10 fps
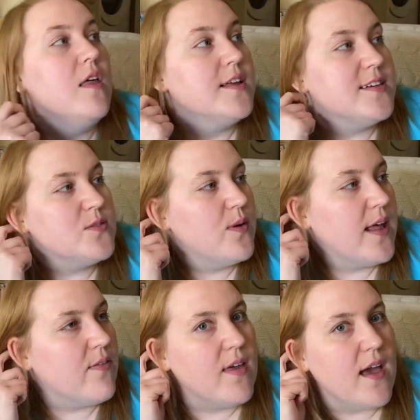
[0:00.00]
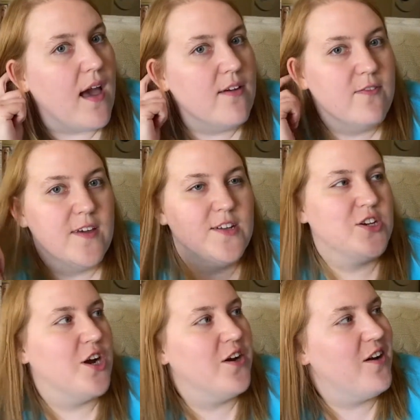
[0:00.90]
This one I think I
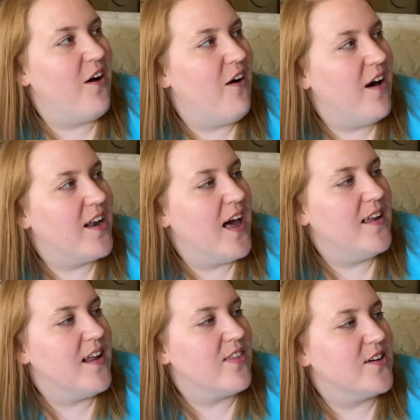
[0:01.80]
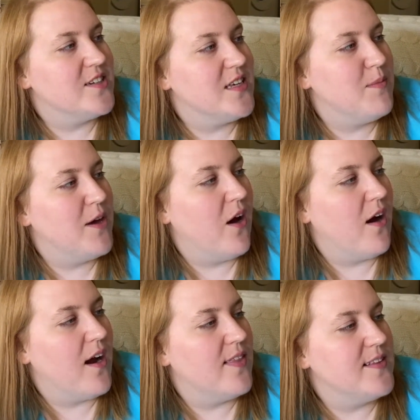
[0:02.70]
featured on another
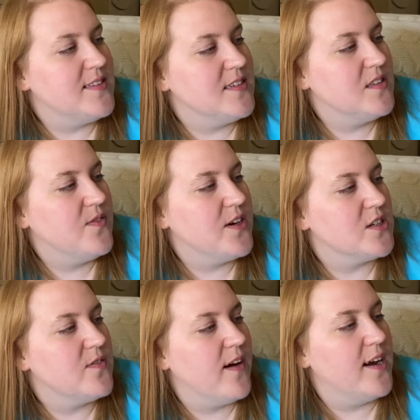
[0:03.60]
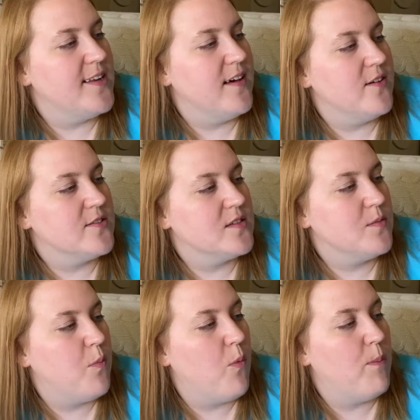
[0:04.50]
TBR, and this is Fierce Fairy Tales,
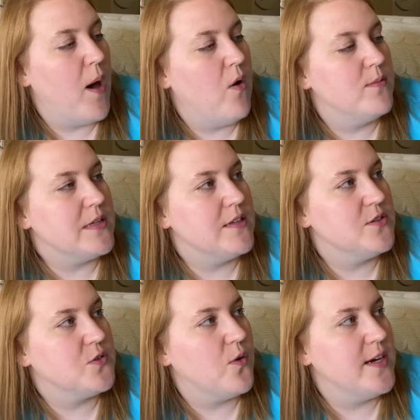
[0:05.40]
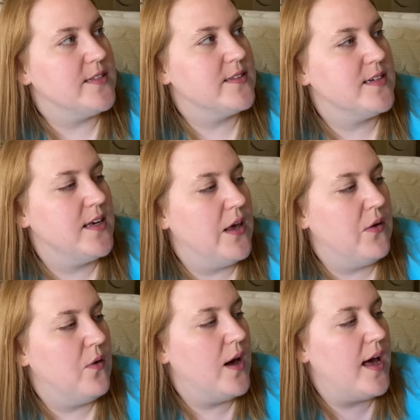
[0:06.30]
Poems and Stories
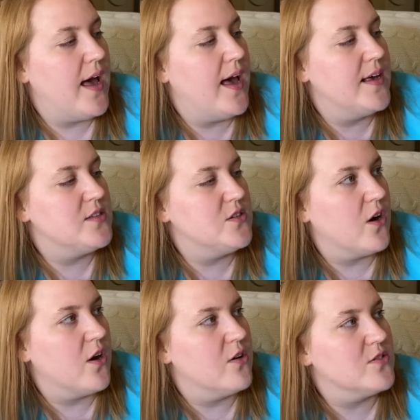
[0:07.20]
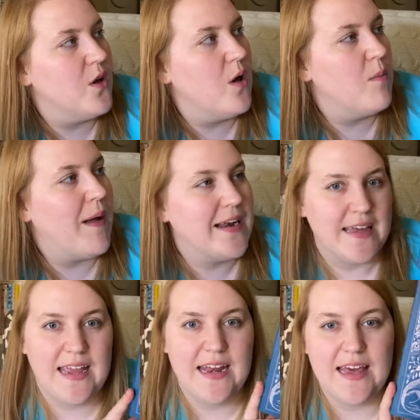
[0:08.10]
to uh, Stir Your Soul by
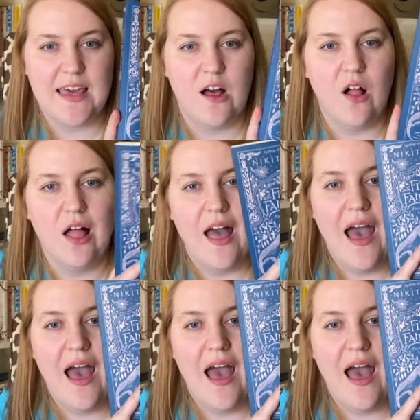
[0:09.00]
Nikita Gill.